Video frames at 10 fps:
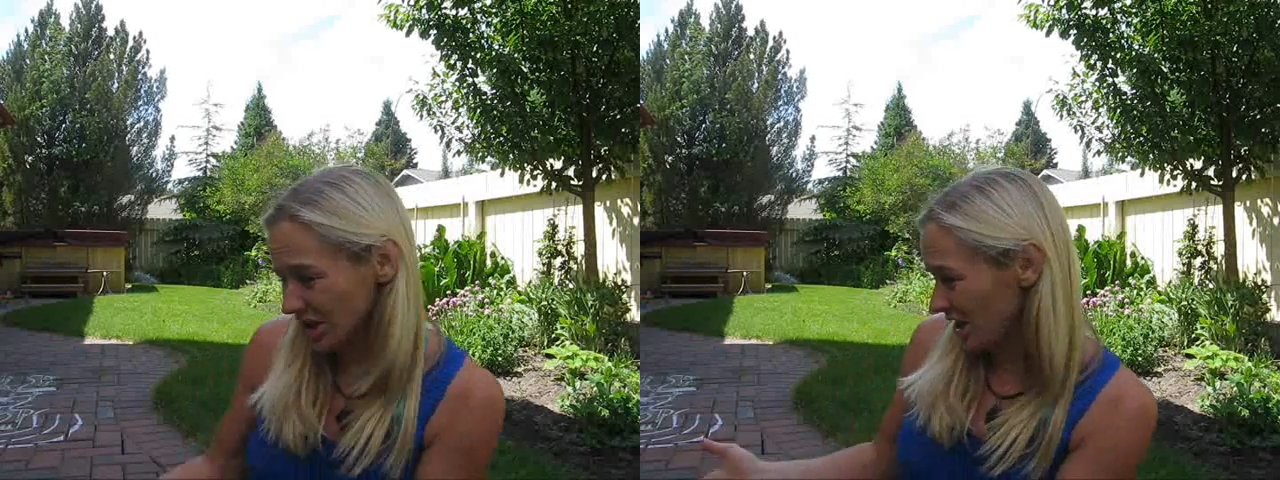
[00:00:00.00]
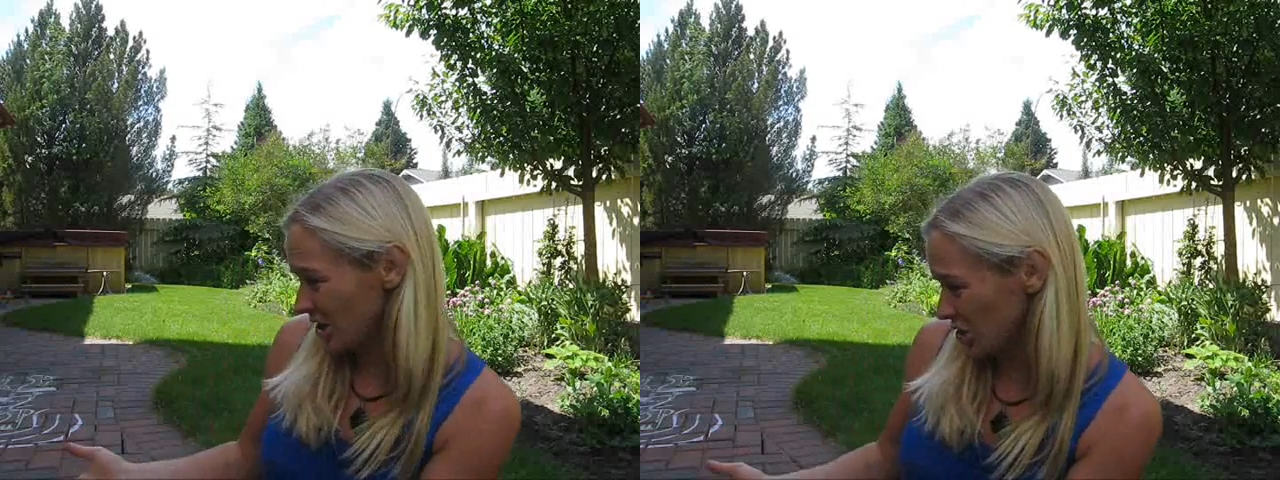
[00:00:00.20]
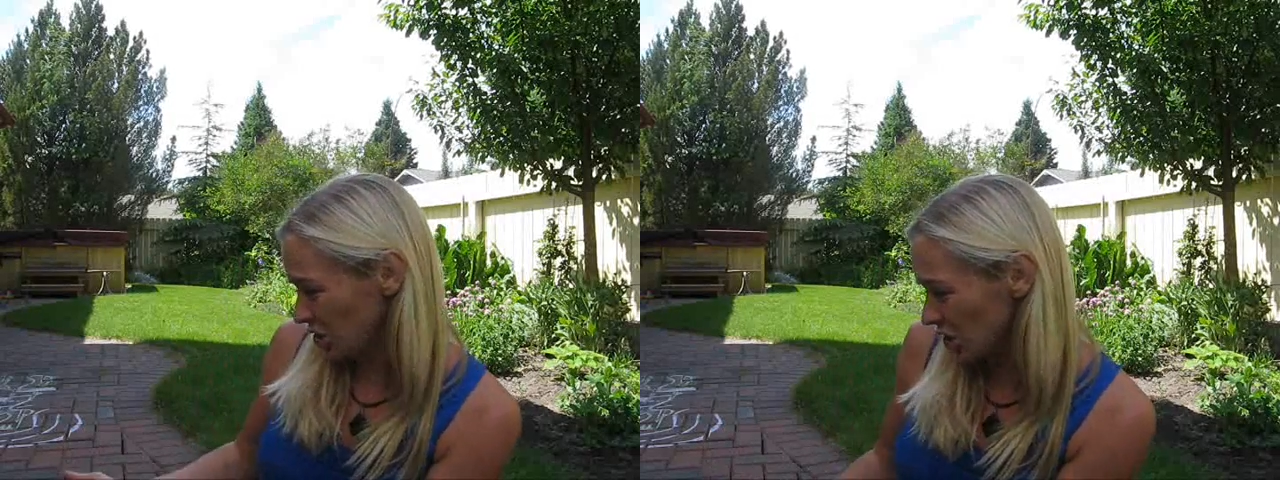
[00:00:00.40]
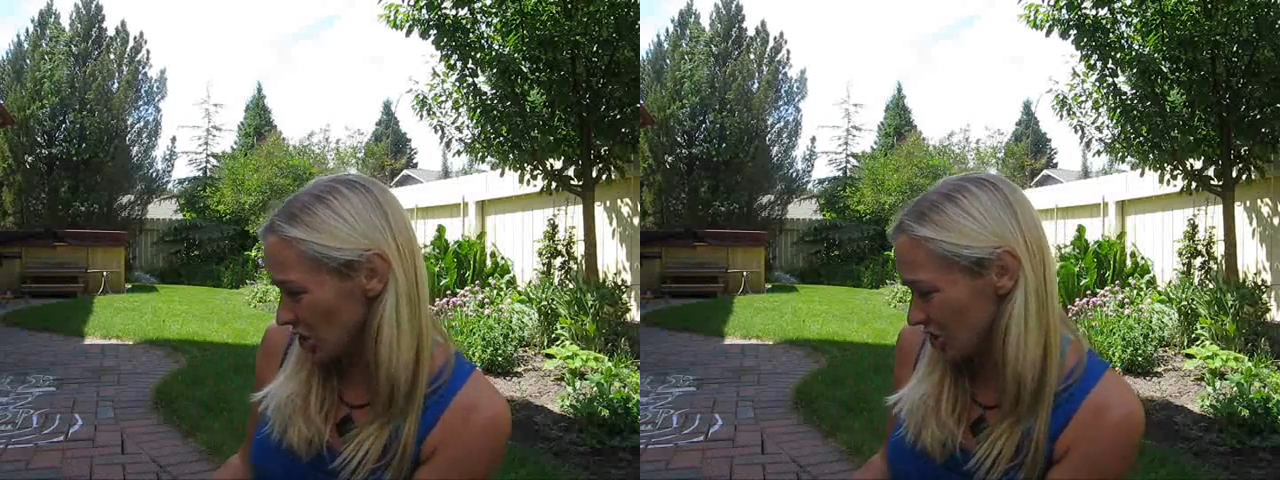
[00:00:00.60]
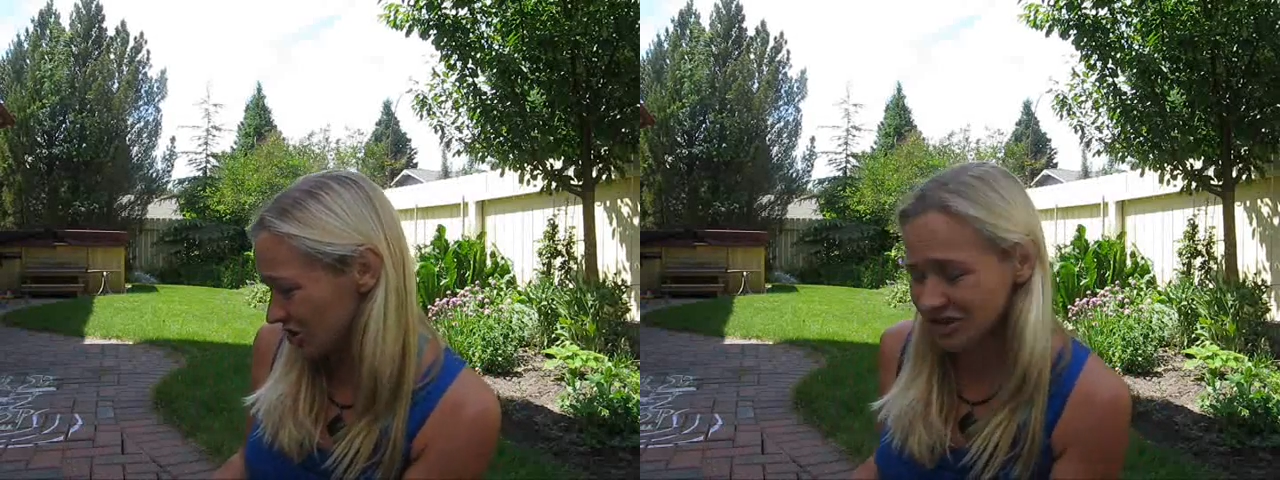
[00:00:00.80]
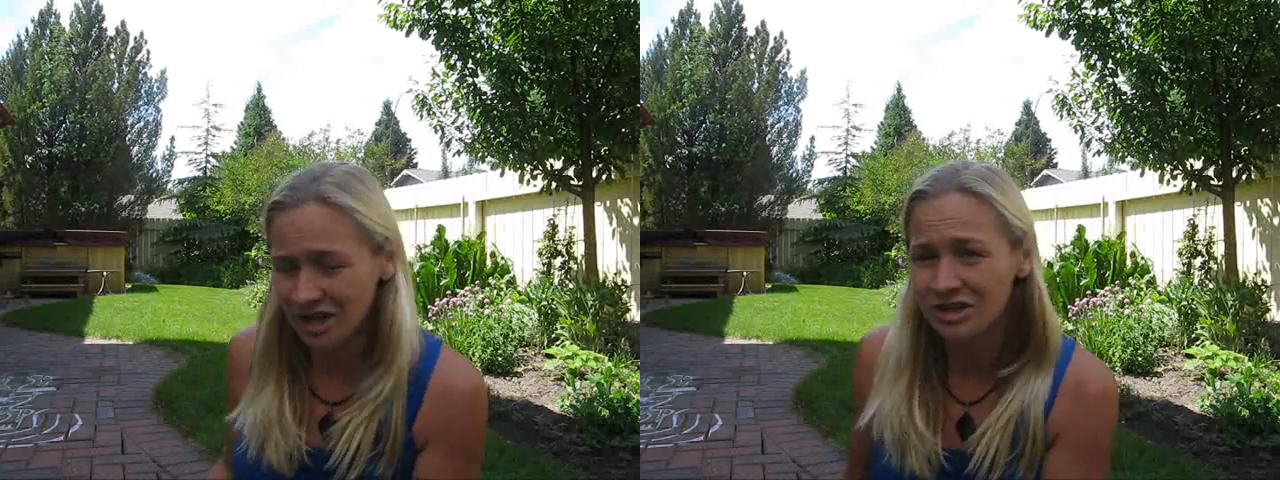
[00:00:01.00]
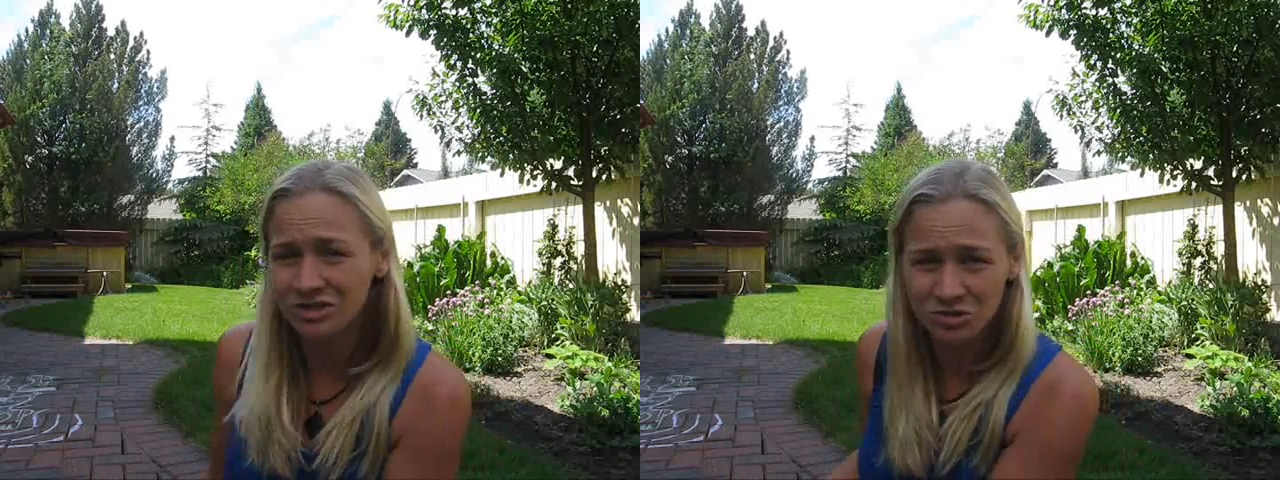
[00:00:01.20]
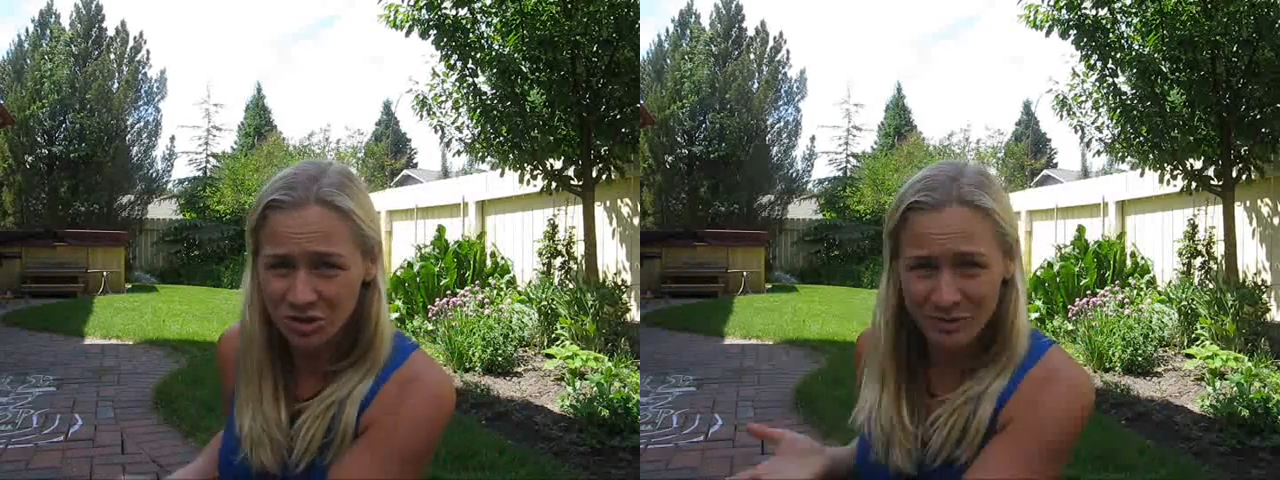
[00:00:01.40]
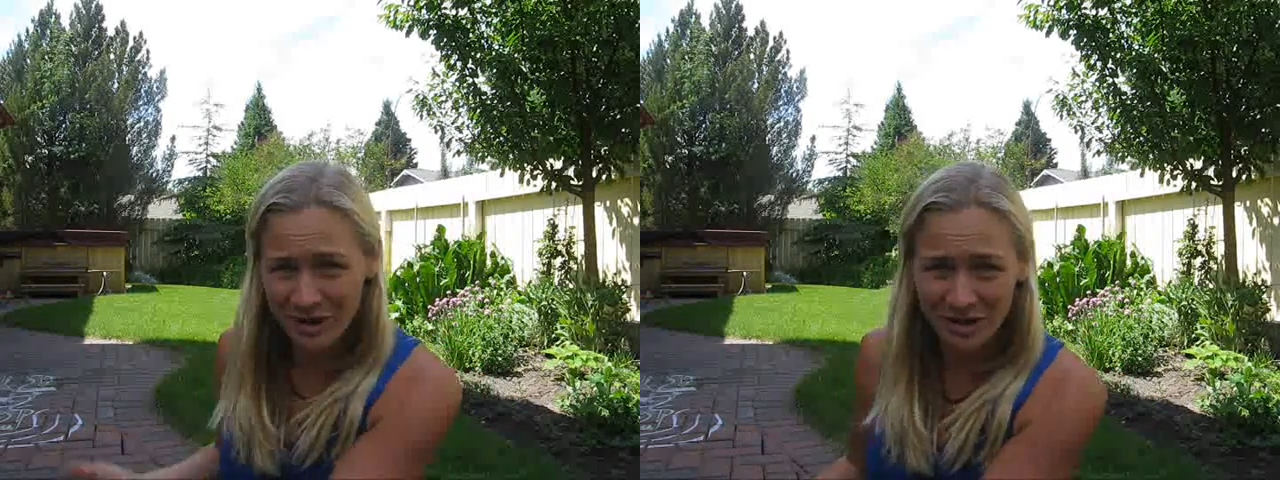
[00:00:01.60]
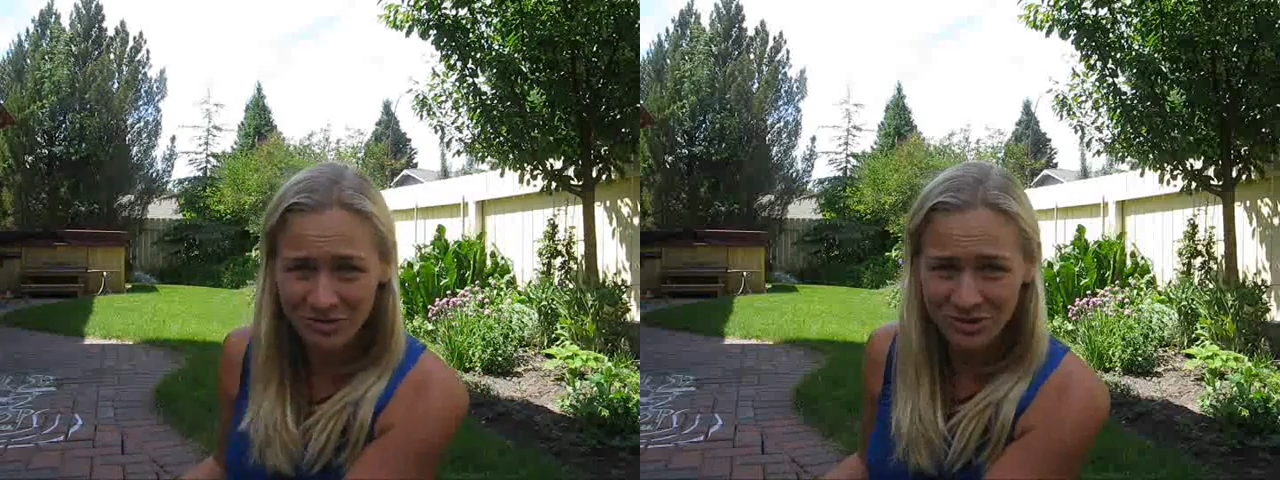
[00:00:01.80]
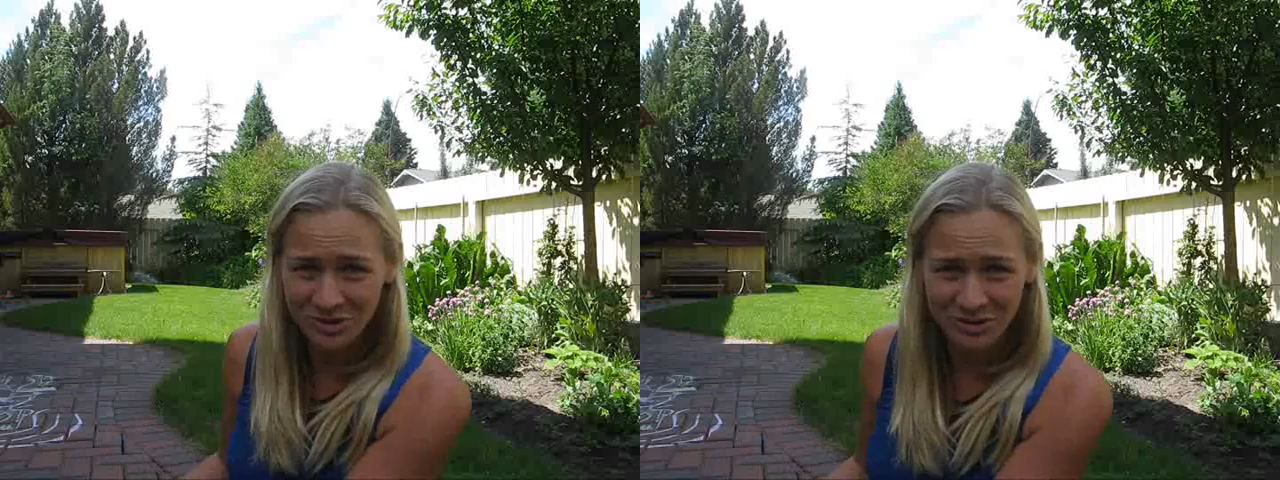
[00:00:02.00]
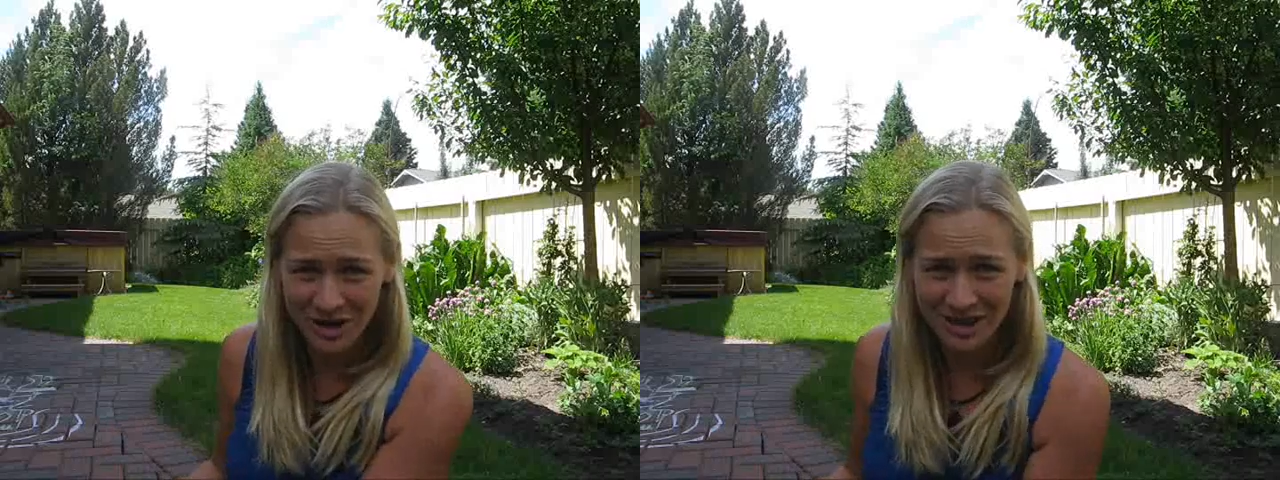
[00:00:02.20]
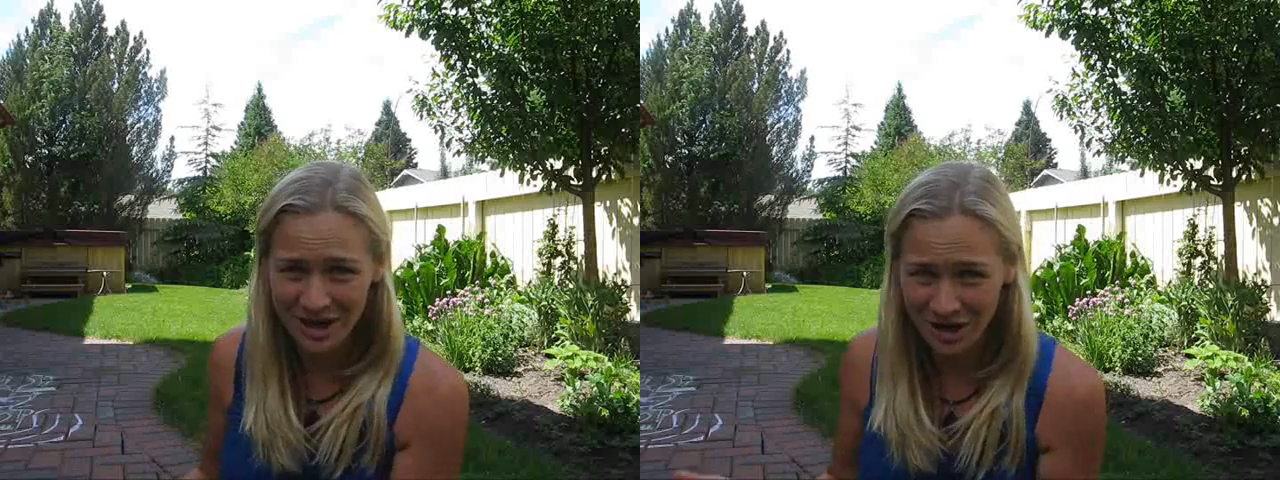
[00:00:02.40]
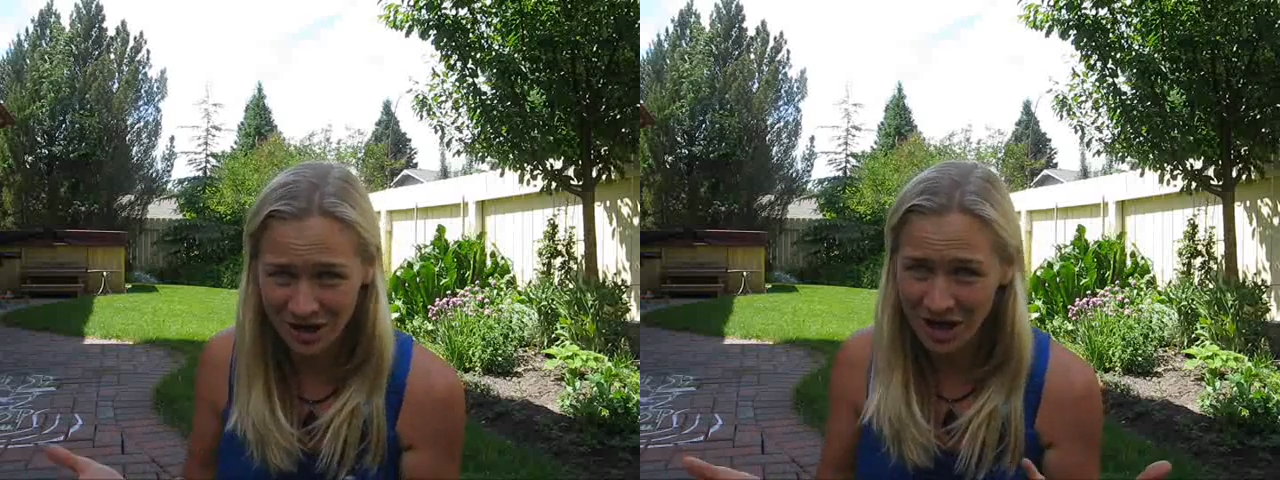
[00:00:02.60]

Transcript: Like, look, there's like screaming infant right there.